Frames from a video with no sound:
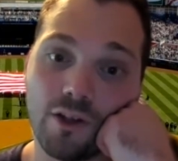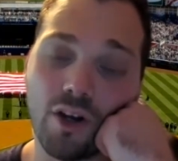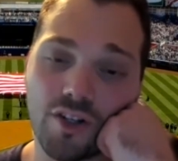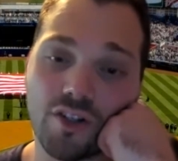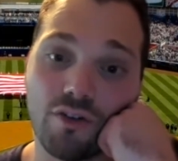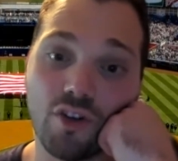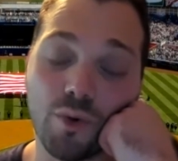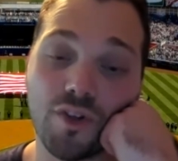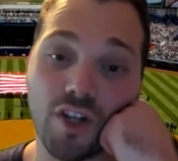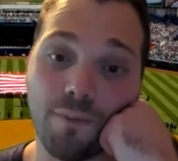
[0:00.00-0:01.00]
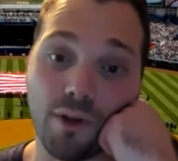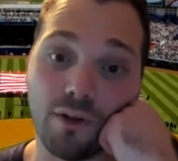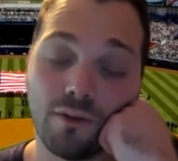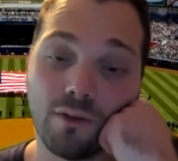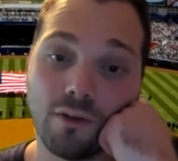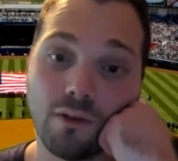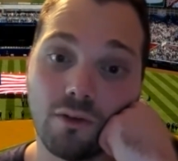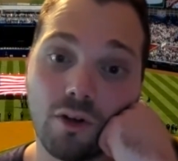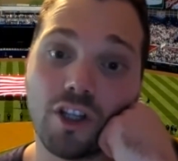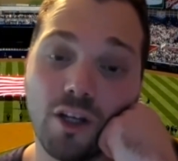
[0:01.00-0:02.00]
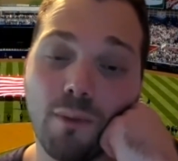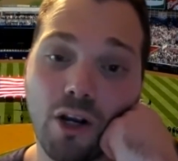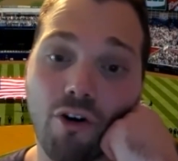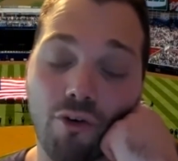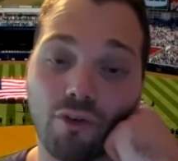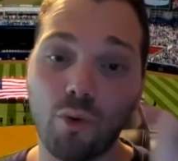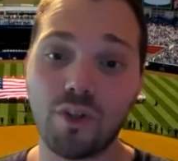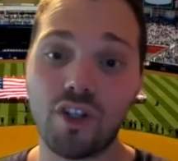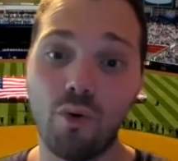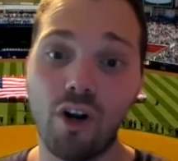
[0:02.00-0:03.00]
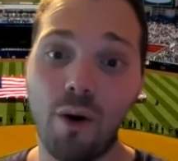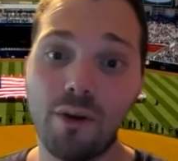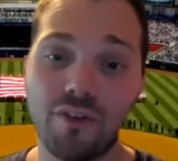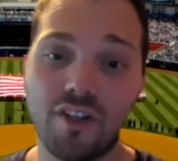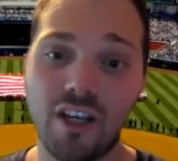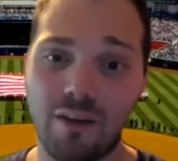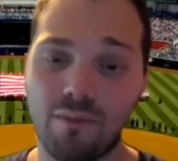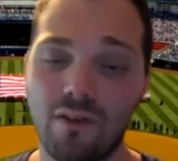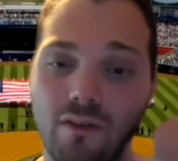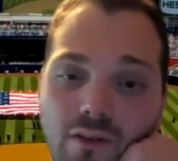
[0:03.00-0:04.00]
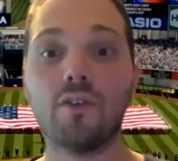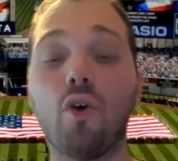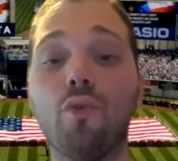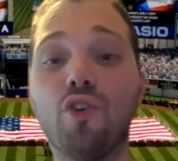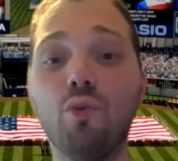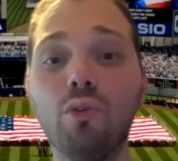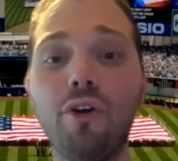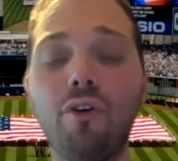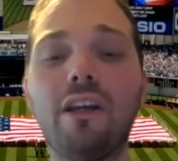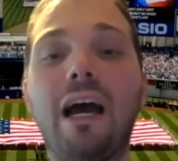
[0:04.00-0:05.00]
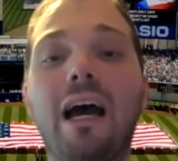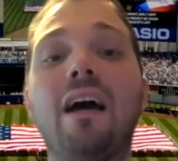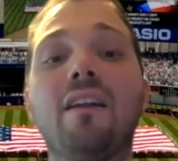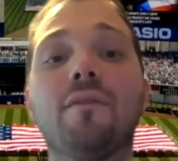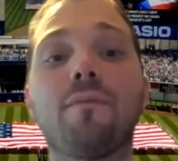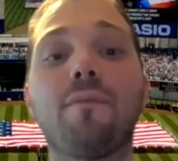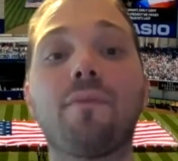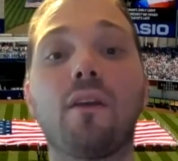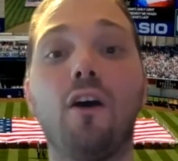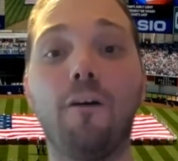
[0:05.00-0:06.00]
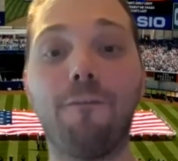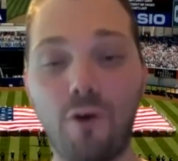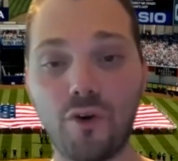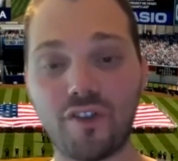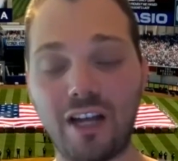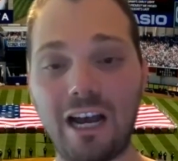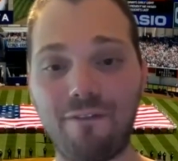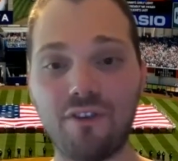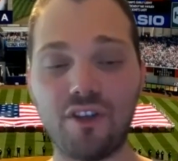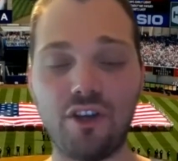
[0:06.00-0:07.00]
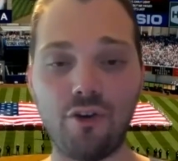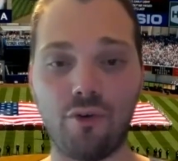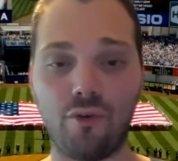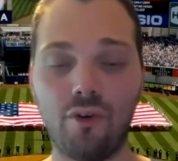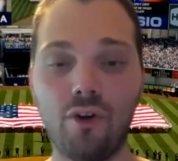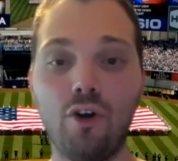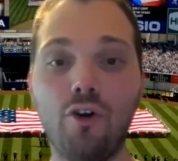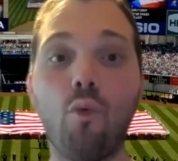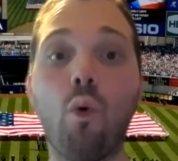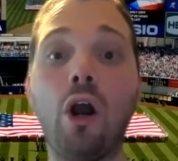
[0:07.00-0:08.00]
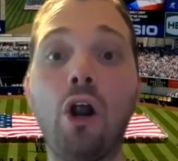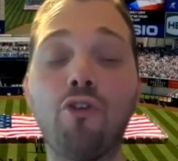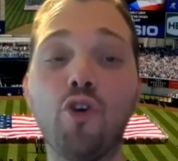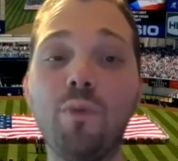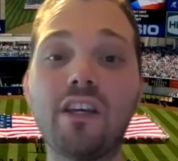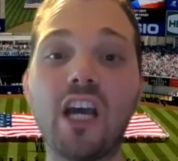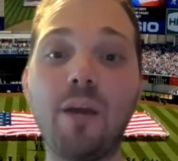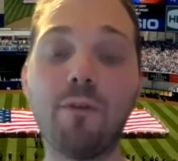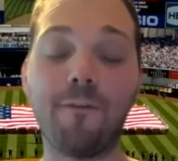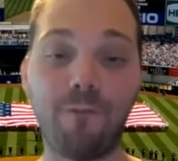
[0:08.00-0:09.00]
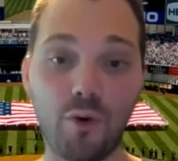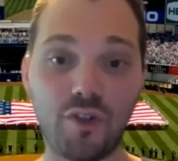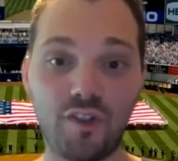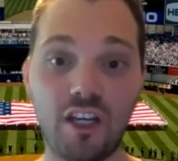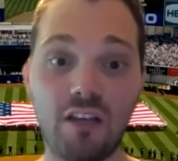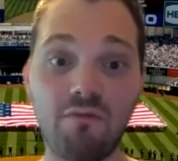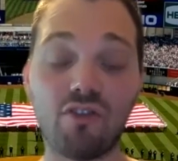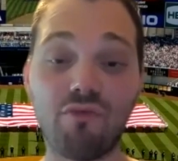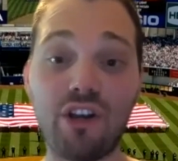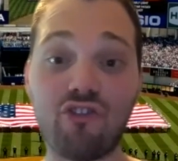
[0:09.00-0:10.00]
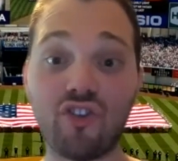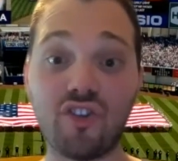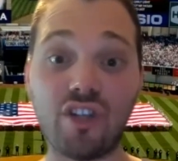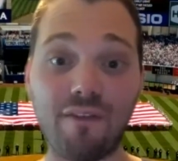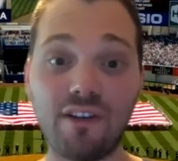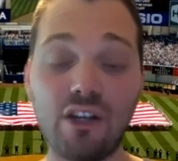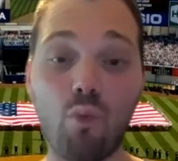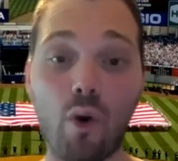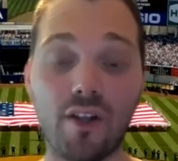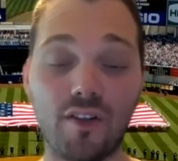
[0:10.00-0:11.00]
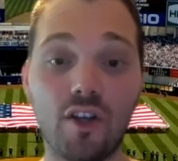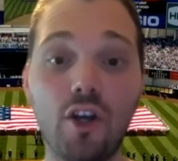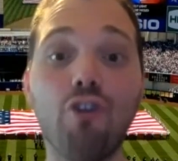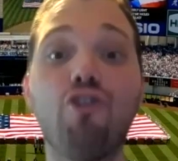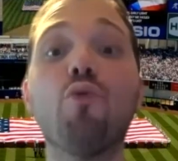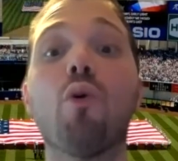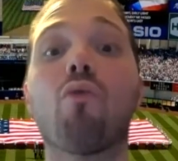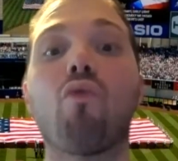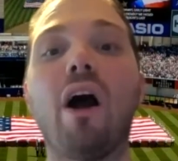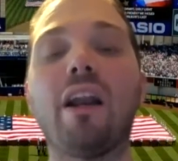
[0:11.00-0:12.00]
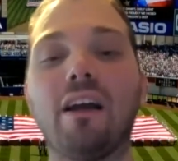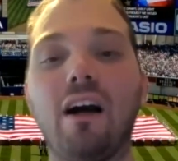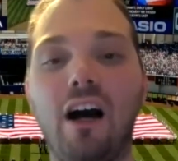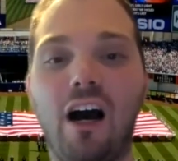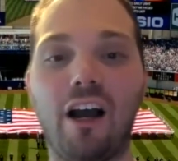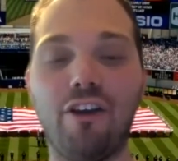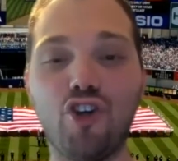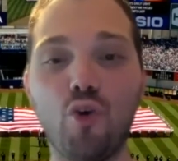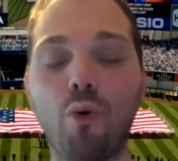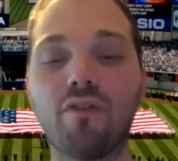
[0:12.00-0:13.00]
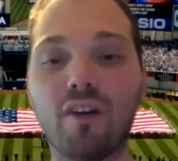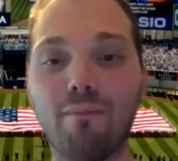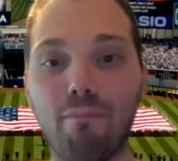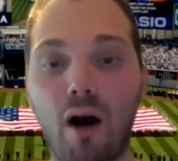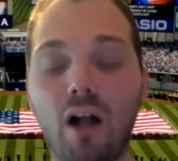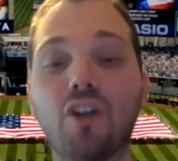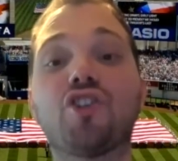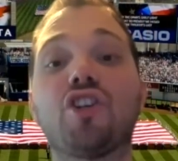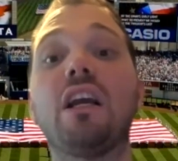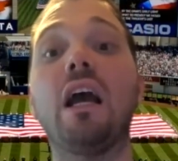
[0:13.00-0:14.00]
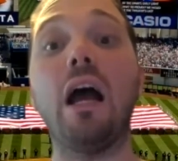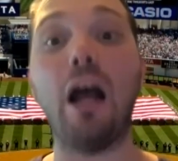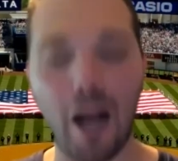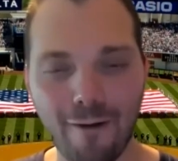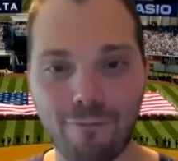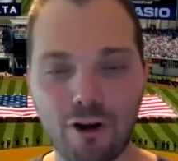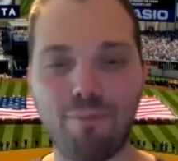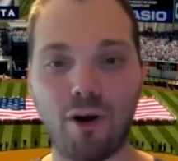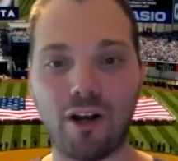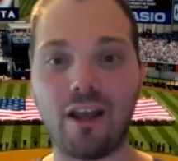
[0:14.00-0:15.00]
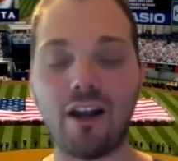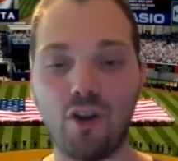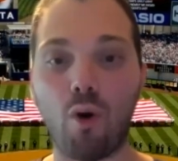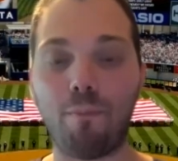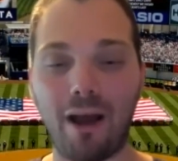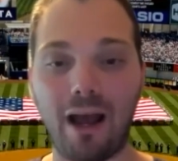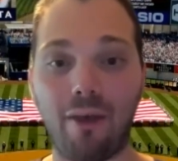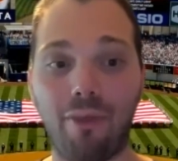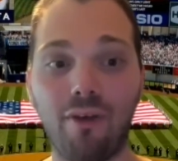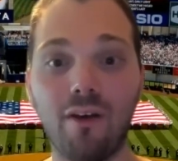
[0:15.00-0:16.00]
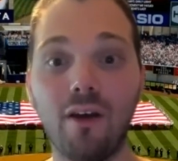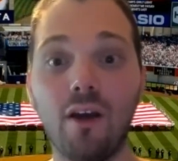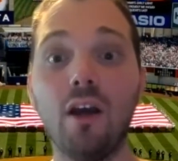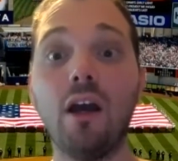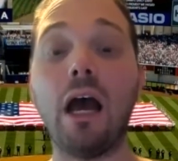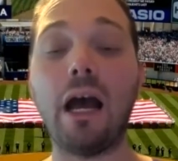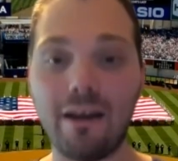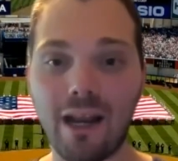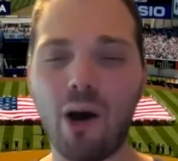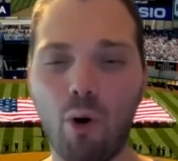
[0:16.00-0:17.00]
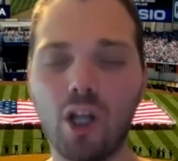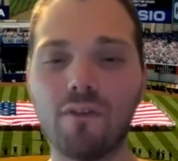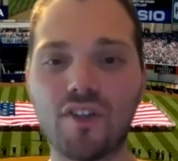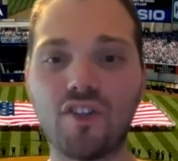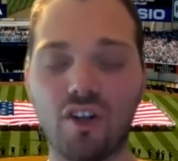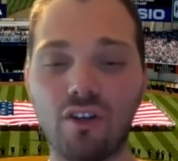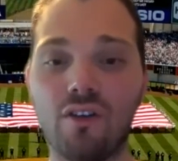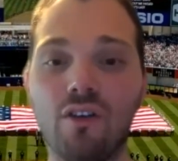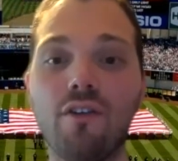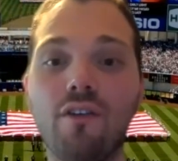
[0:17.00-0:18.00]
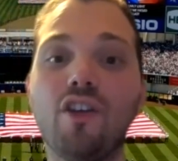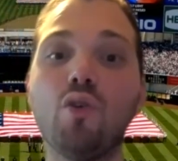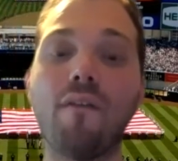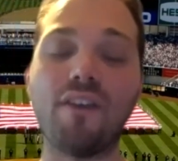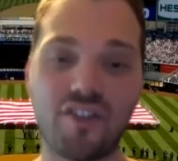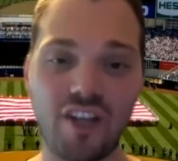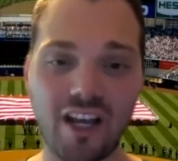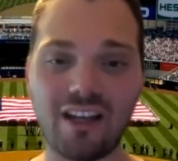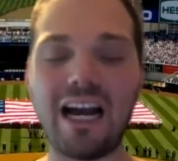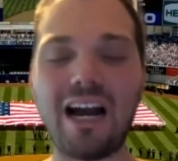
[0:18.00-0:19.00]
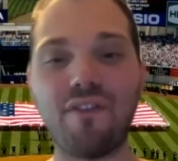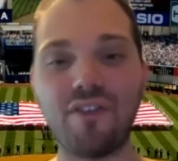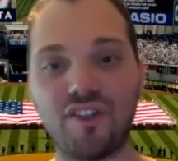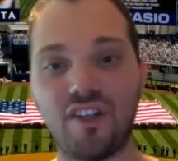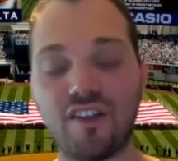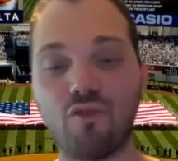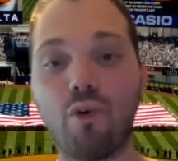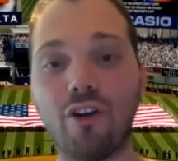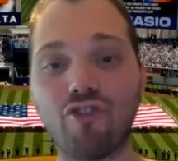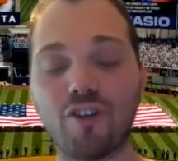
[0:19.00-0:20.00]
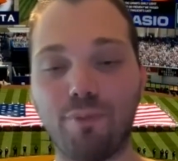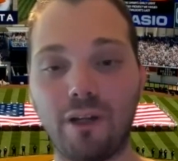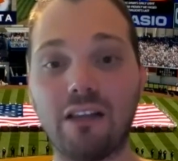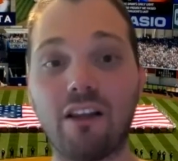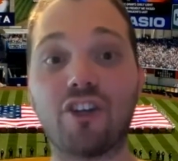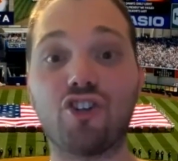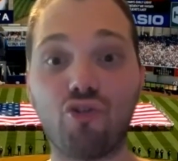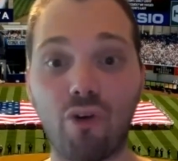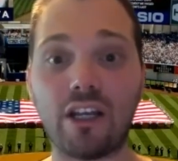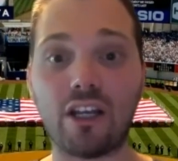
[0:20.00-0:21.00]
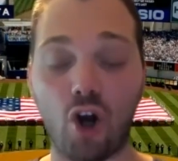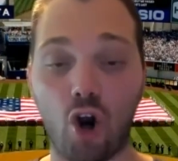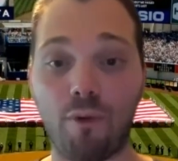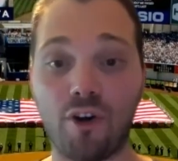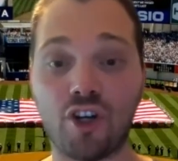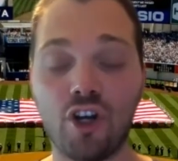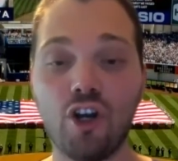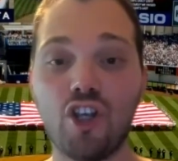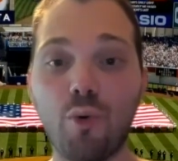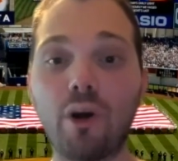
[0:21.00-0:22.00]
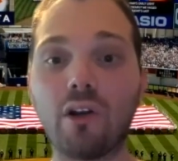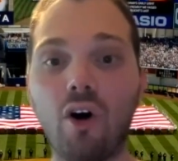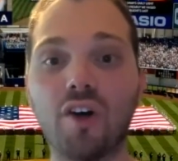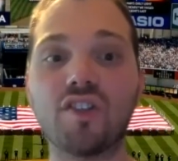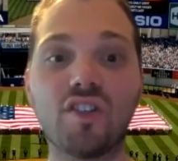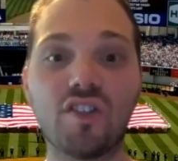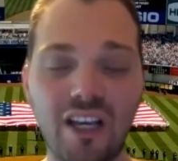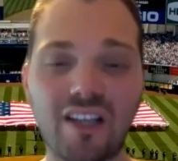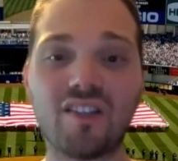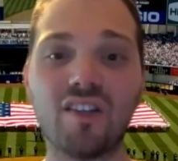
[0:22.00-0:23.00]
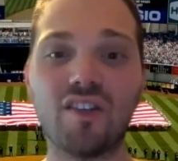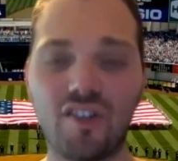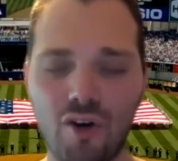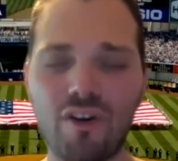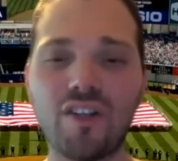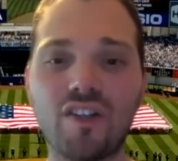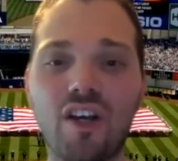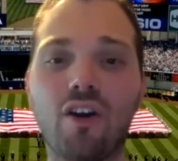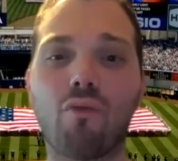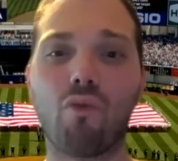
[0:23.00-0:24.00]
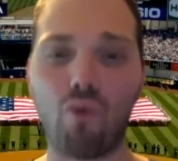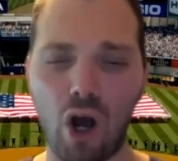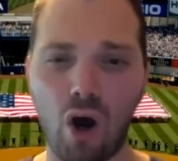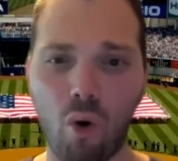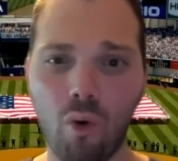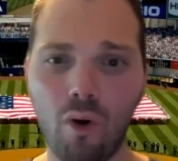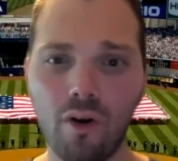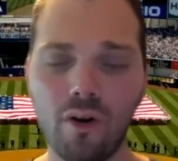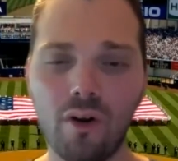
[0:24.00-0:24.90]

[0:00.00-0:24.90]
You got to start doing something. Look in the mirror. Look what's going on with your team. So you literally had a first half of the year where you became the first team to reach 70 wins. You were riding high. You were demolishing everybody in your path. And now all of a sudden, you have a second half of the season where you're just playing like straight garbage. You had lost 6 series in a row.